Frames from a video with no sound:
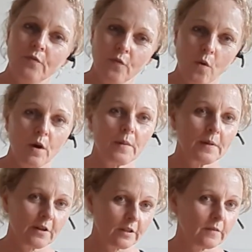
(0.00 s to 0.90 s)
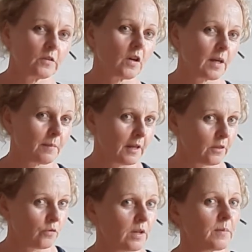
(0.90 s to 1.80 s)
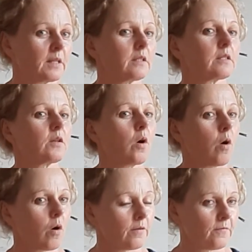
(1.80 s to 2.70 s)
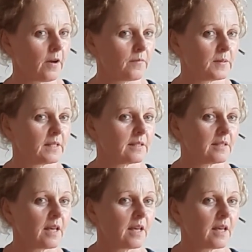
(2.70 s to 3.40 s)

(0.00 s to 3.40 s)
for a period of time, like minutes or 5 minutes,